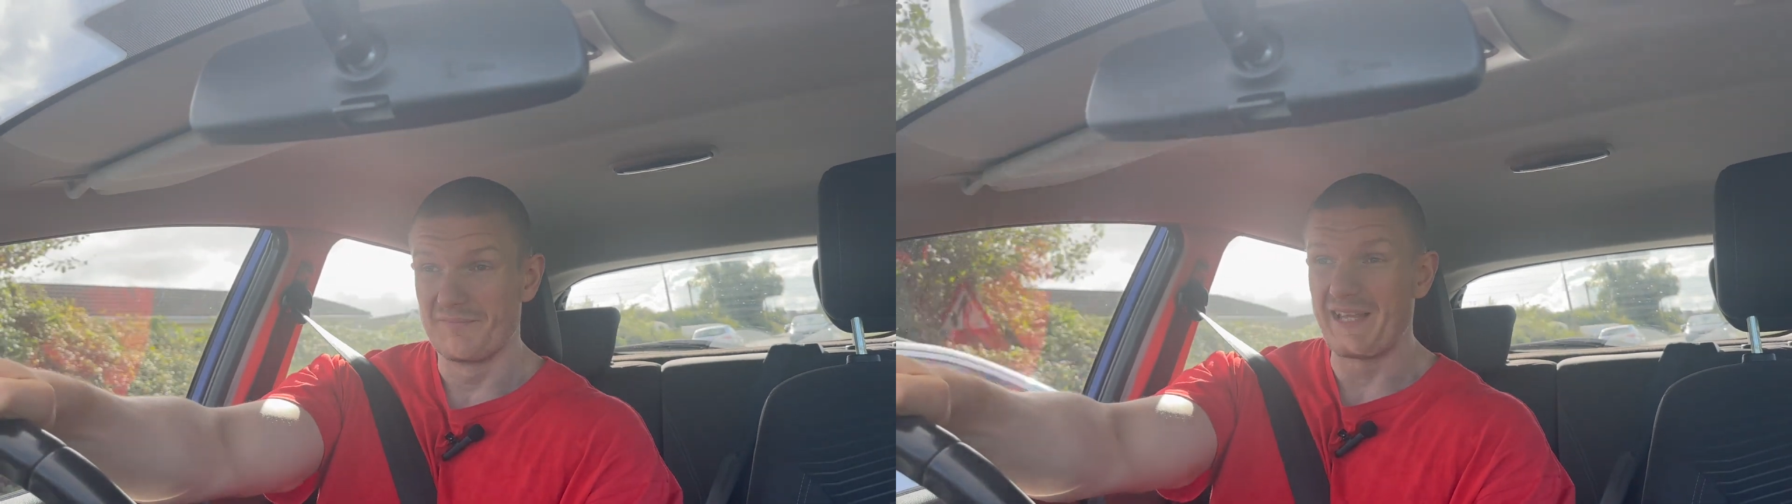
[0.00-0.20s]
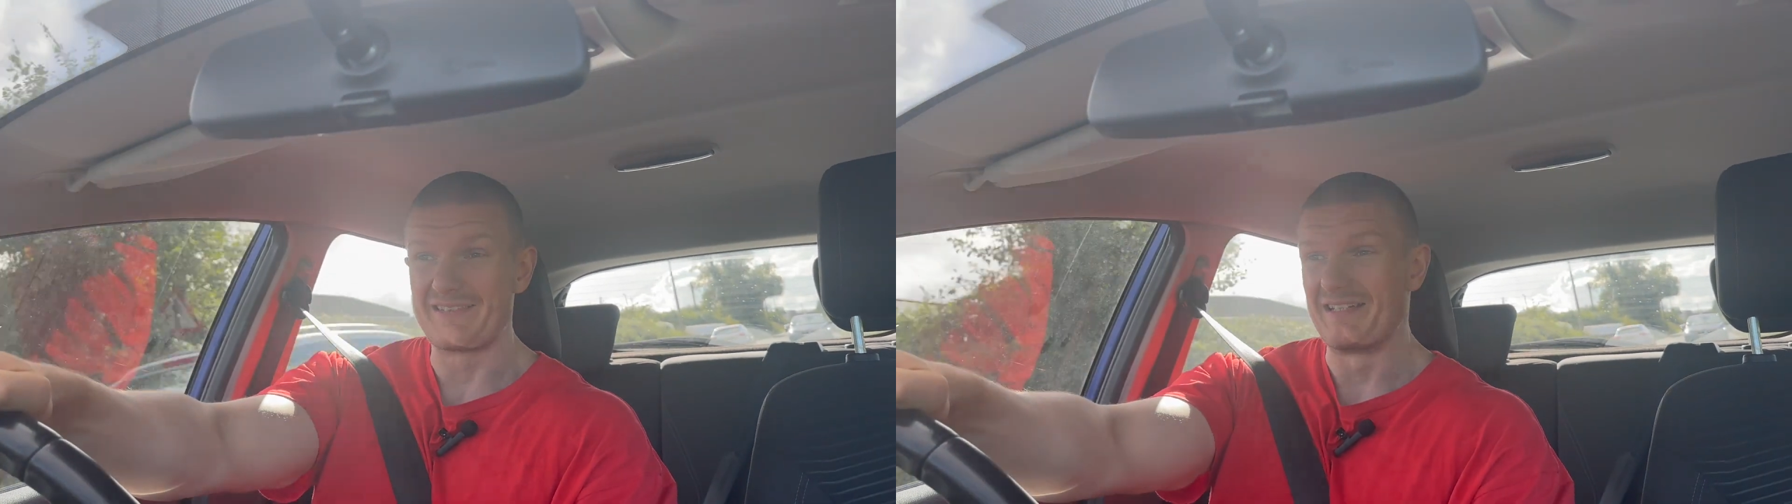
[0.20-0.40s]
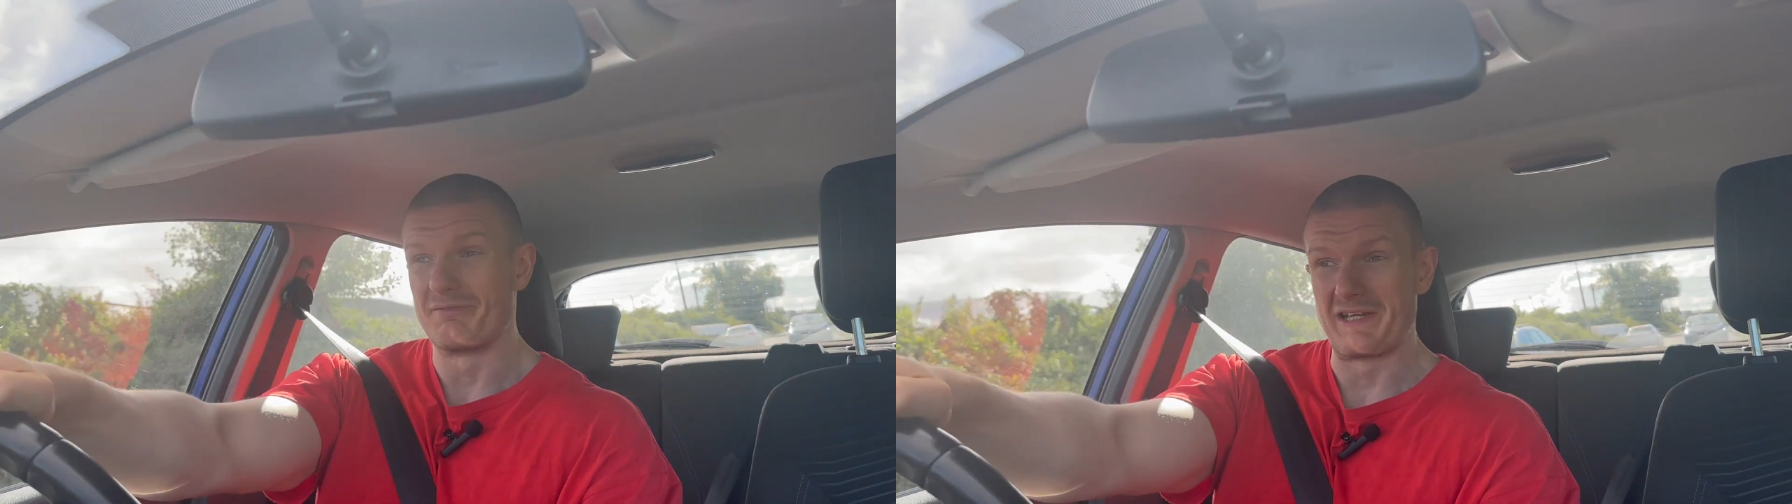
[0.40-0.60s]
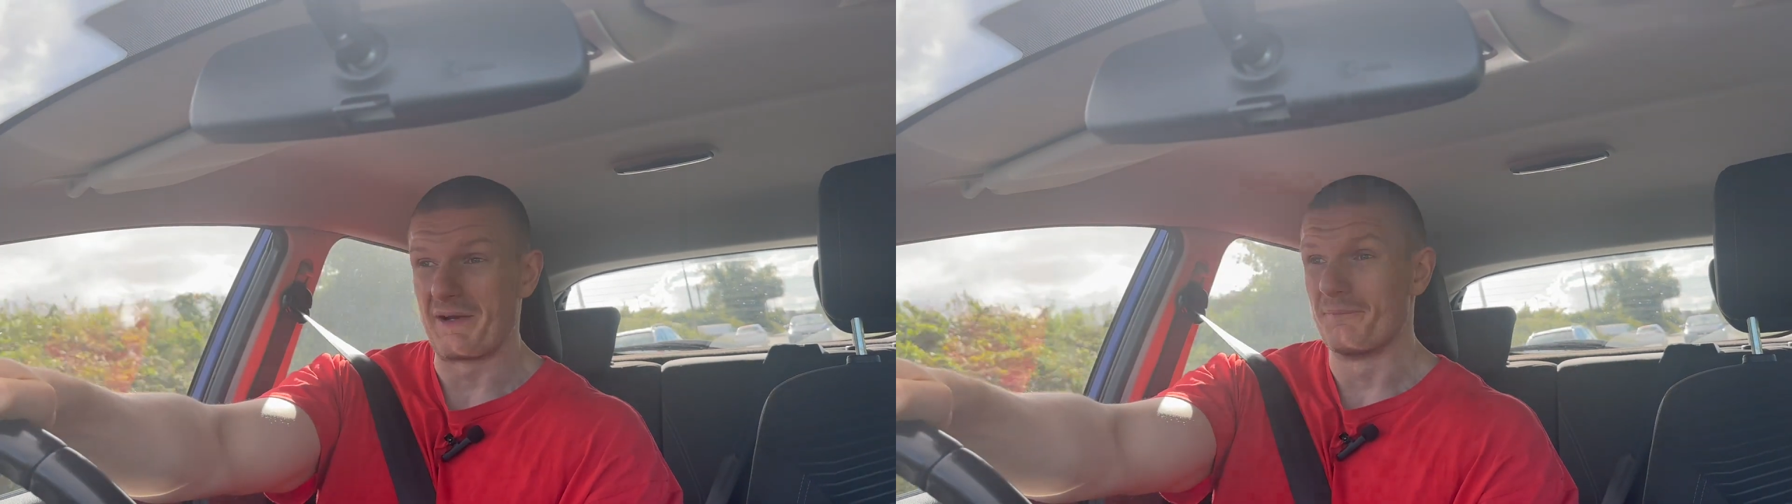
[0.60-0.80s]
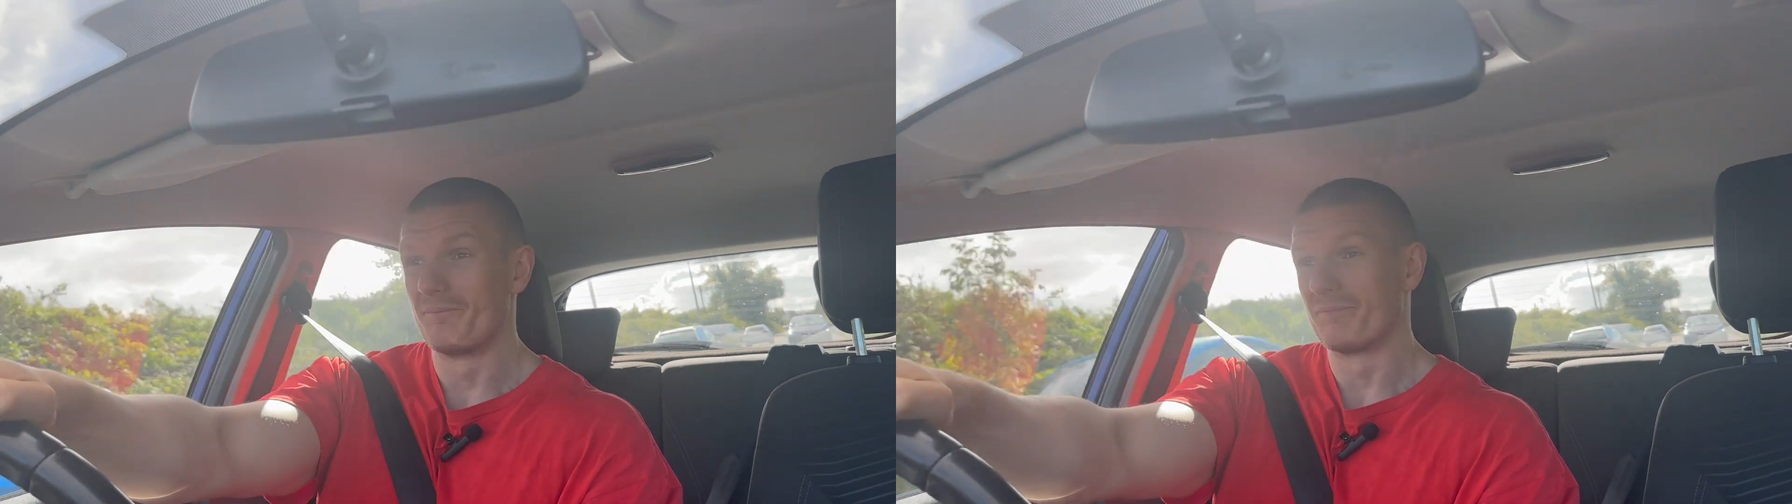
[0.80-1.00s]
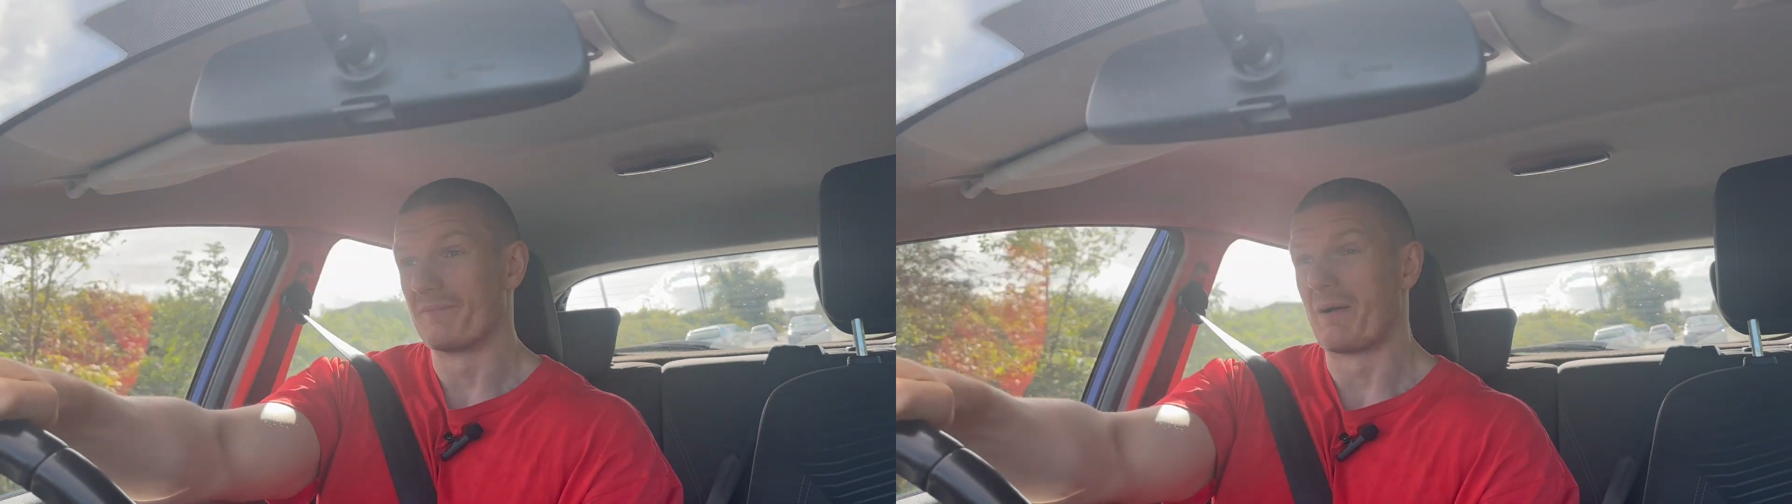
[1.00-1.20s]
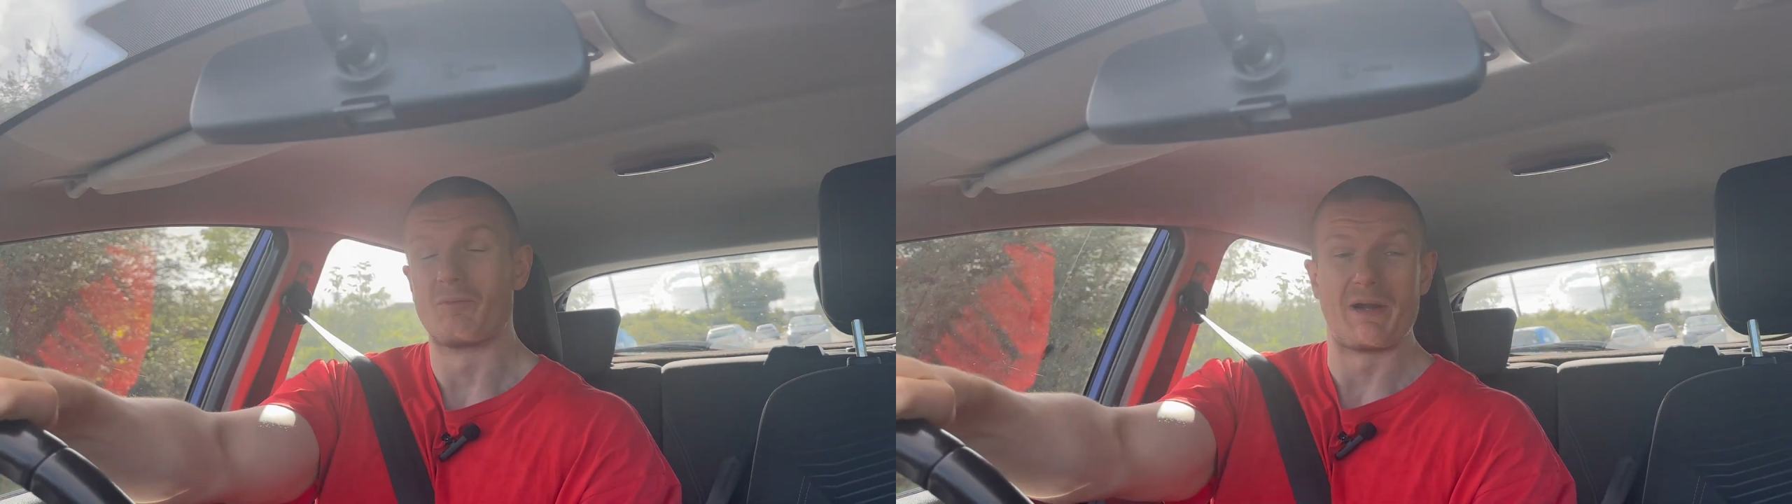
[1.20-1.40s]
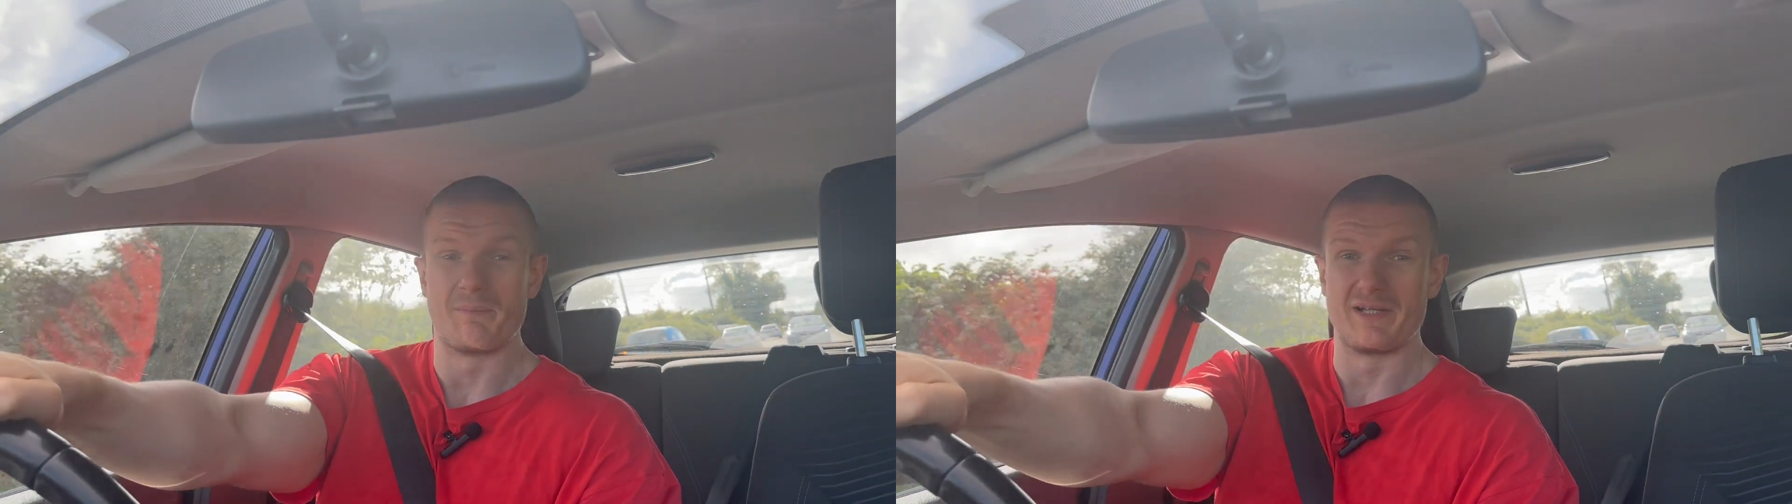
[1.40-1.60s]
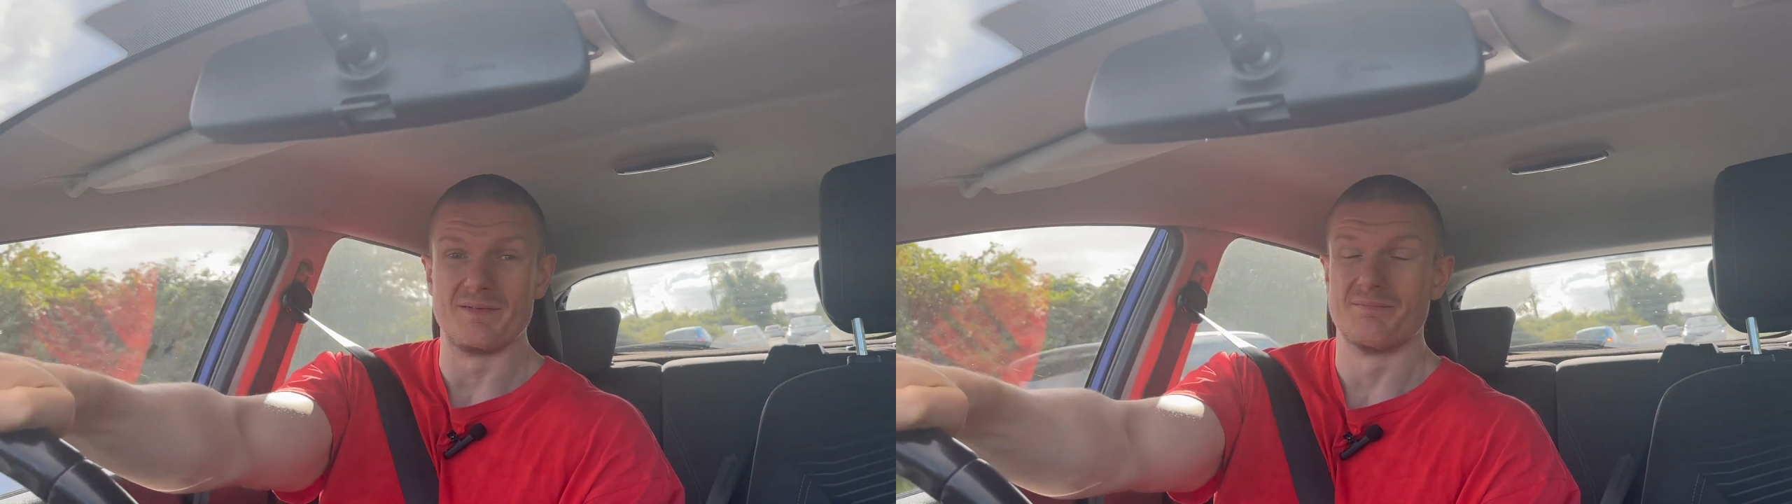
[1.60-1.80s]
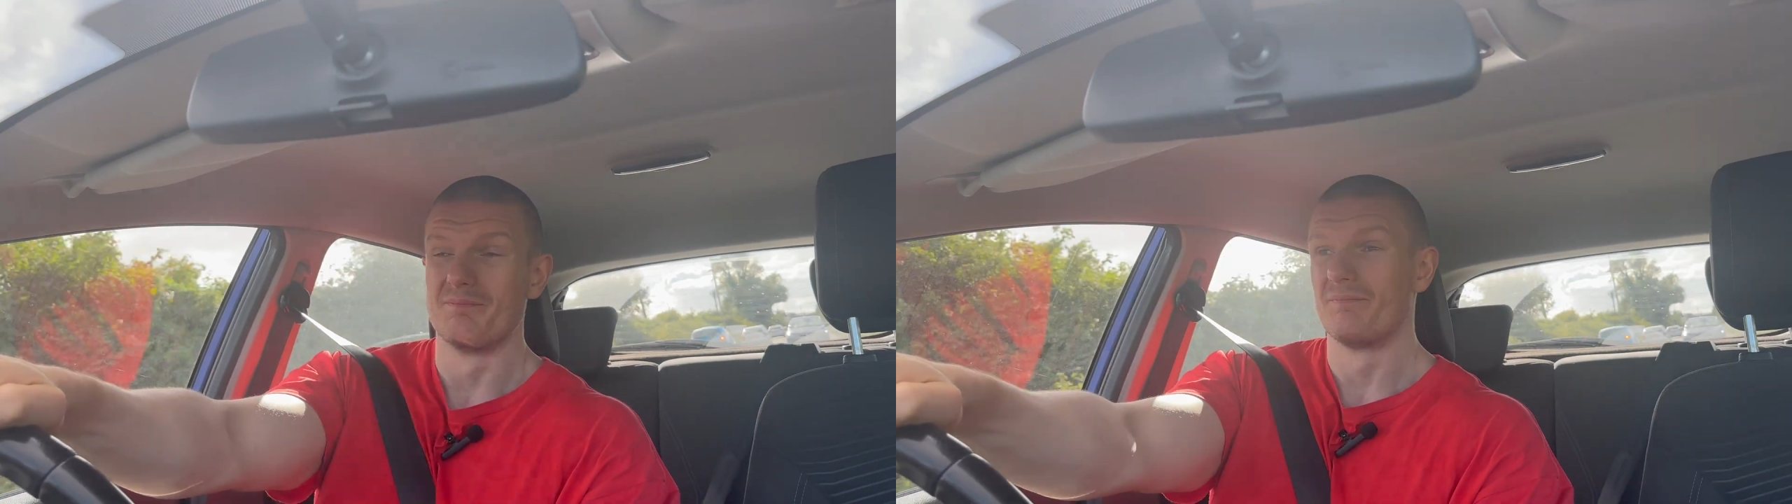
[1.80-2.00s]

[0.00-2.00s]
that's it for now. I'm rambling.